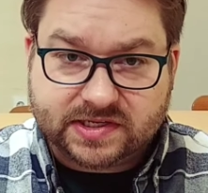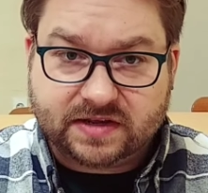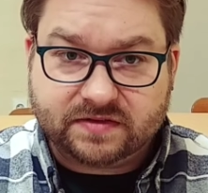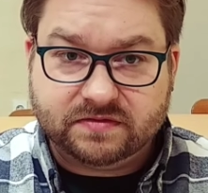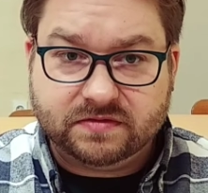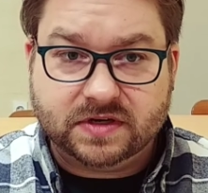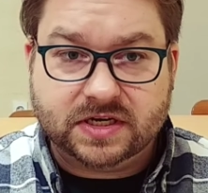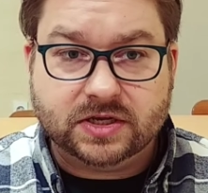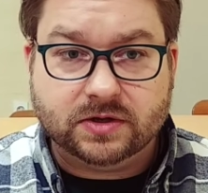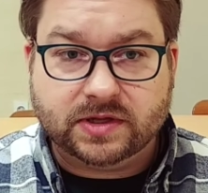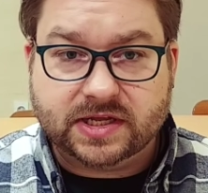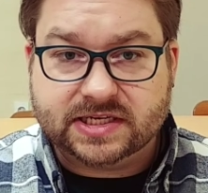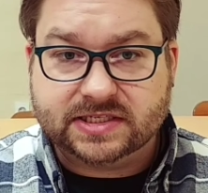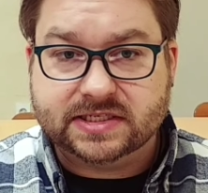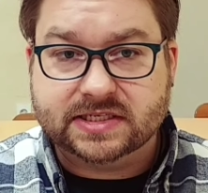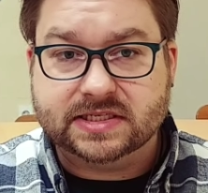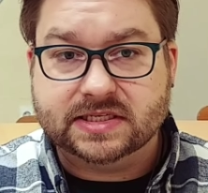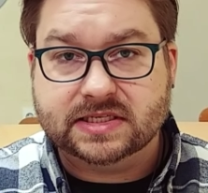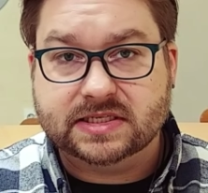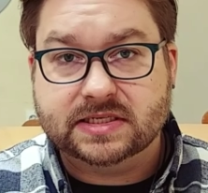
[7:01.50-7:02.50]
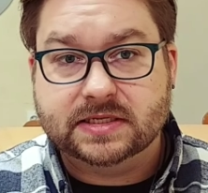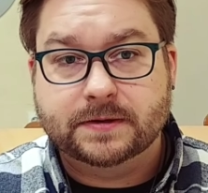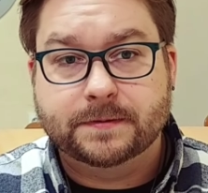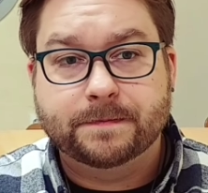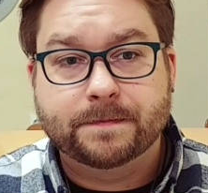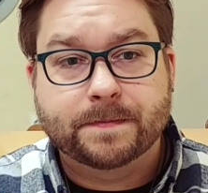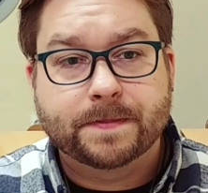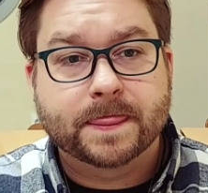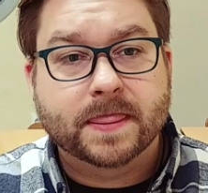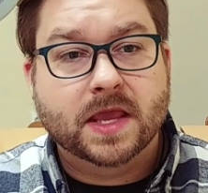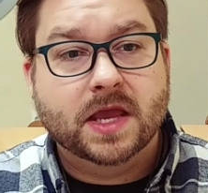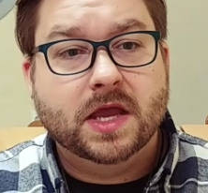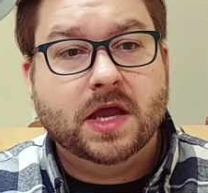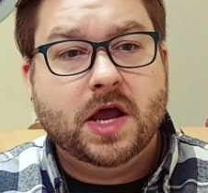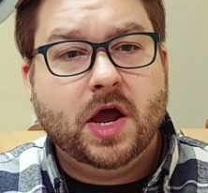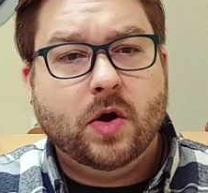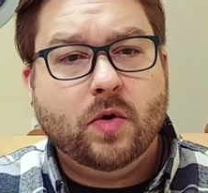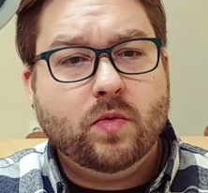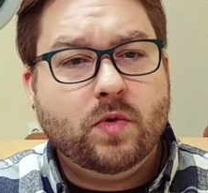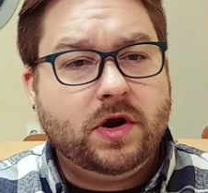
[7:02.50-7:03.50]
have video lessons.
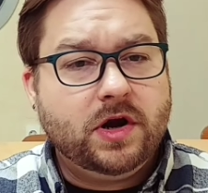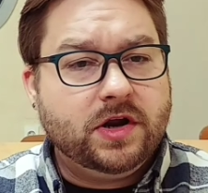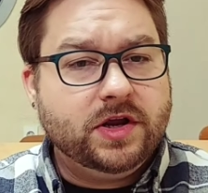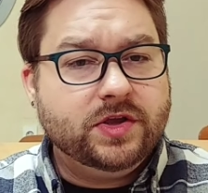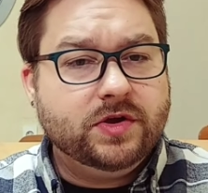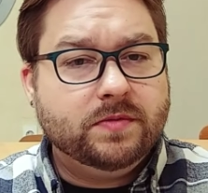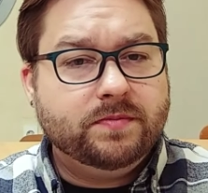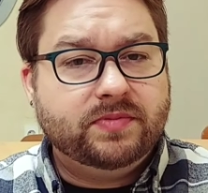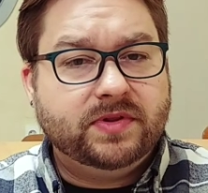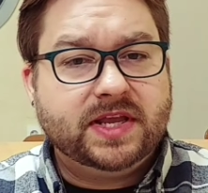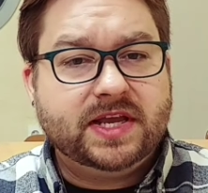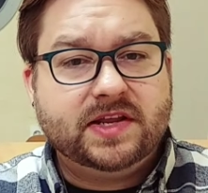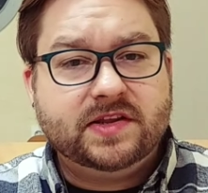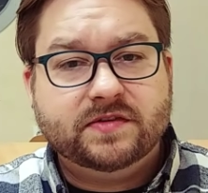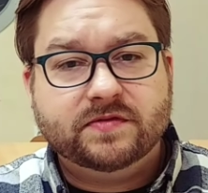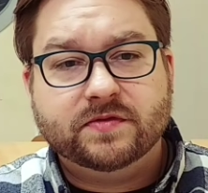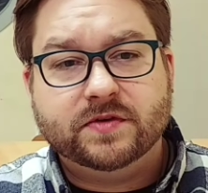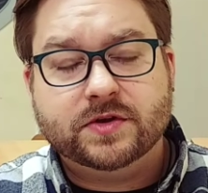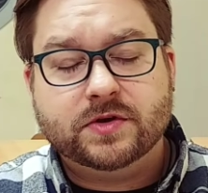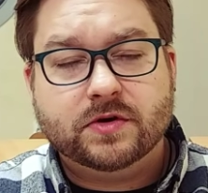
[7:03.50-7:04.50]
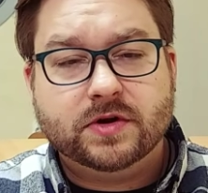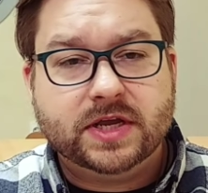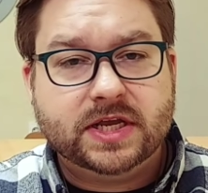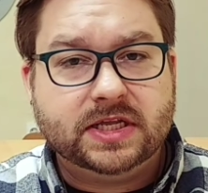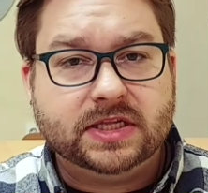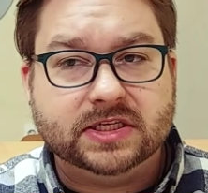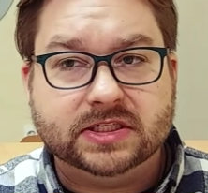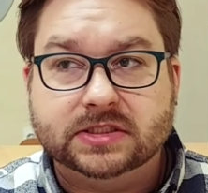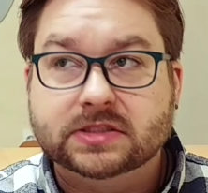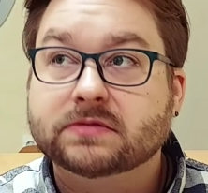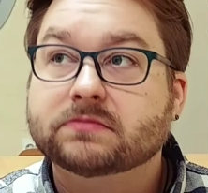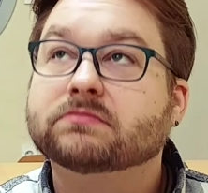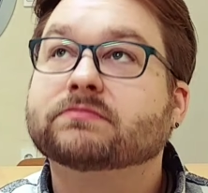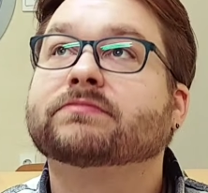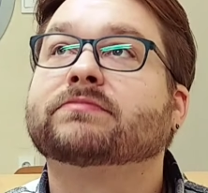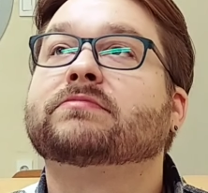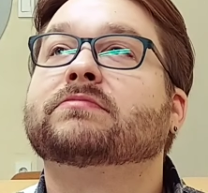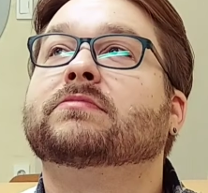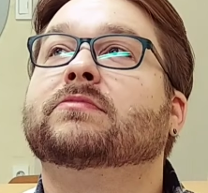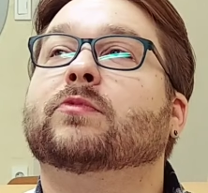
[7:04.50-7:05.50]
What are your plans for your English?
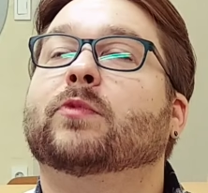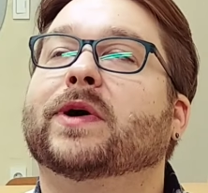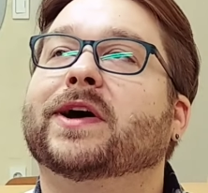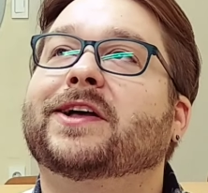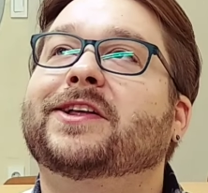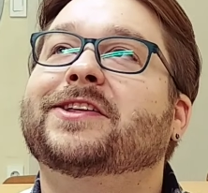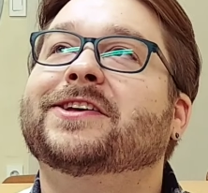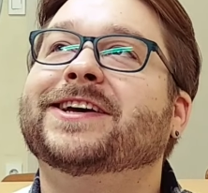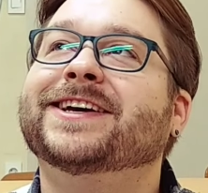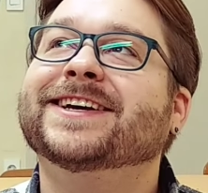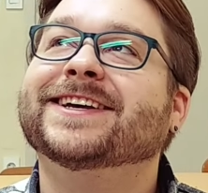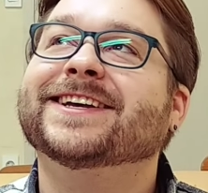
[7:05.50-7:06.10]
Well,